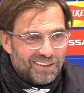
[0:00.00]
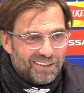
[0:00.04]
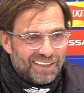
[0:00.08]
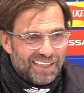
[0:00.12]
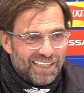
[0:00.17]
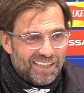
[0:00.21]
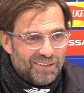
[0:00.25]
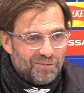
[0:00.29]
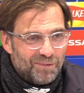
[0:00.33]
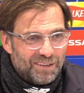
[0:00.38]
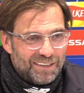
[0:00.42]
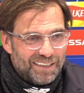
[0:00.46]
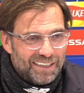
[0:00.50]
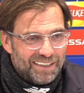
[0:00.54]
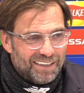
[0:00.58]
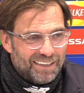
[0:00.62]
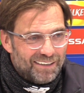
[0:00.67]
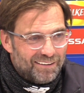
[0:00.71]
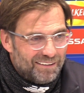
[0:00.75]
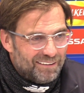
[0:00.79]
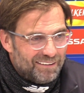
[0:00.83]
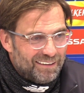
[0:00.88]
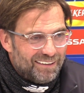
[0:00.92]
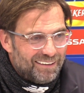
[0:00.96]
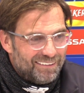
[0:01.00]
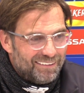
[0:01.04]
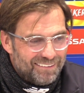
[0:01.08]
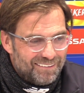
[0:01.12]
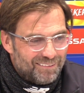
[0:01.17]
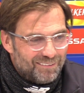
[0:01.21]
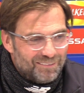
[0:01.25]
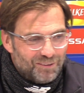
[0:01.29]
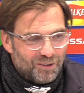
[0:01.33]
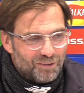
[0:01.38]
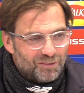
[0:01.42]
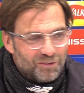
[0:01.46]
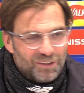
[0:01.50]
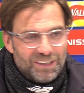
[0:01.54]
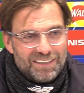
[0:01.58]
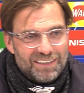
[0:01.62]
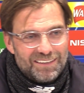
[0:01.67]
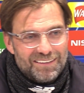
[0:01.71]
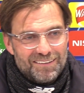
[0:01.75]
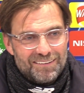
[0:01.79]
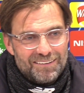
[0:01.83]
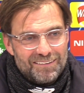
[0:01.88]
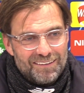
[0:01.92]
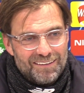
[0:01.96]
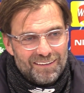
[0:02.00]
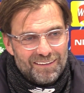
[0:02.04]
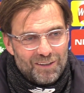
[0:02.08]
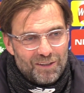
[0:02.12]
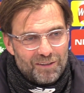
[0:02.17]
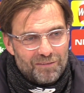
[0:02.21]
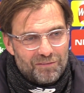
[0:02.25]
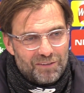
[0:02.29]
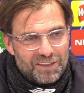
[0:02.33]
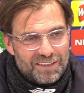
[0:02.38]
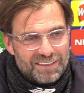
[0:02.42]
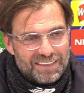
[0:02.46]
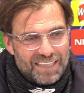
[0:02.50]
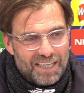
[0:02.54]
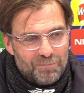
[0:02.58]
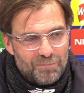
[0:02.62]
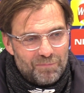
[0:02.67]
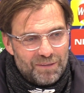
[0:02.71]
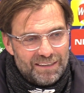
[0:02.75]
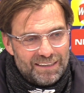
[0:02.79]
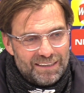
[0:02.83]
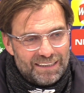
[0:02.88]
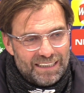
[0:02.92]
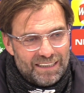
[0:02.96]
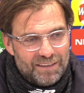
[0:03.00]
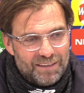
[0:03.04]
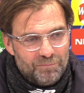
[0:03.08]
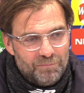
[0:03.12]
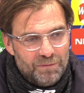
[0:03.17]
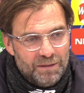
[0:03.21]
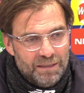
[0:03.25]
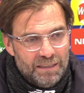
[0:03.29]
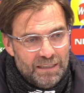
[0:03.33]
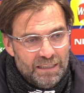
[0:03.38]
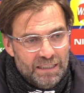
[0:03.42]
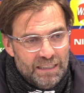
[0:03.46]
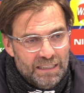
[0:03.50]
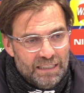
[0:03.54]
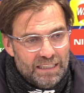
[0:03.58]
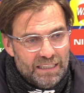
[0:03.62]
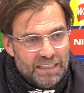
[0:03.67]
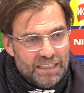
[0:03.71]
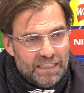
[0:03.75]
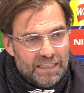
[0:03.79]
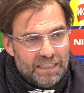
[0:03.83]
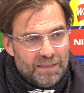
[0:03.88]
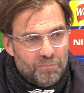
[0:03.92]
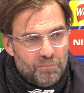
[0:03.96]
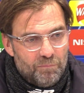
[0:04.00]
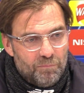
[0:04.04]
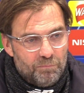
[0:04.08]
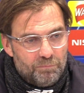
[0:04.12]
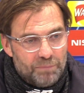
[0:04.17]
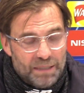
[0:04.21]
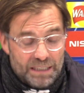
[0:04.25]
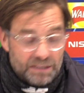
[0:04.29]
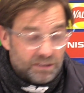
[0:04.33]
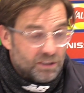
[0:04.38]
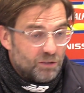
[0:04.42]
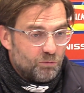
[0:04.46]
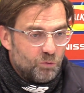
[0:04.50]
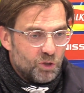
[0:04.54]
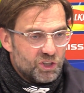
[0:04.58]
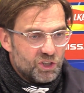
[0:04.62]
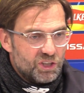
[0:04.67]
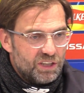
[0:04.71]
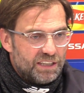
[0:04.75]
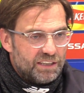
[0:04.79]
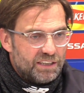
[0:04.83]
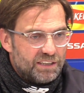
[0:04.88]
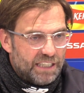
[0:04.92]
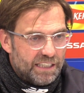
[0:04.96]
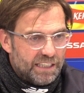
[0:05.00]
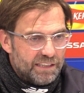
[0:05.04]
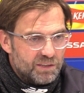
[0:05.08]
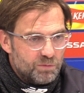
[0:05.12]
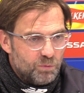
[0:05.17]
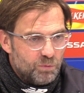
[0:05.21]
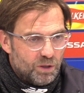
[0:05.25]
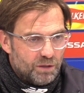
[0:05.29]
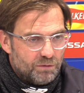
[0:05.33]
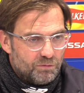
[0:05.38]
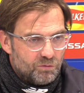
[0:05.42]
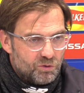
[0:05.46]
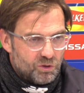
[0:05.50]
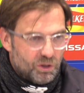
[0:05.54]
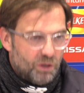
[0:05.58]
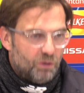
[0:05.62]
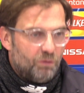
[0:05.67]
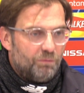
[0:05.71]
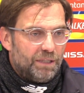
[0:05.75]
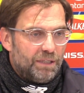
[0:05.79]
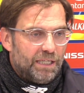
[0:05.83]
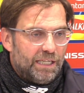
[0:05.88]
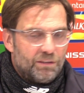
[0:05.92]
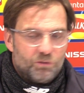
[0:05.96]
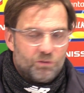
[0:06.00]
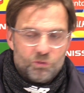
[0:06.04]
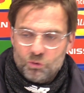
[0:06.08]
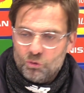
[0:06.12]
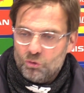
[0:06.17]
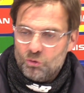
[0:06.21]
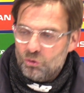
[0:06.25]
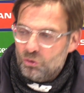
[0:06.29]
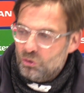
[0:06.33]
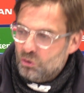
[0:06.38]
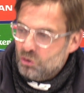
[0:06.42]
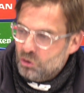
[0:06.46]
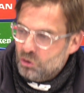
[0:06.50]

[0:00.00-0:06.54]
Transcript: the game, and then not really a lot of things happen in the game. But it was an intense one. So we had to.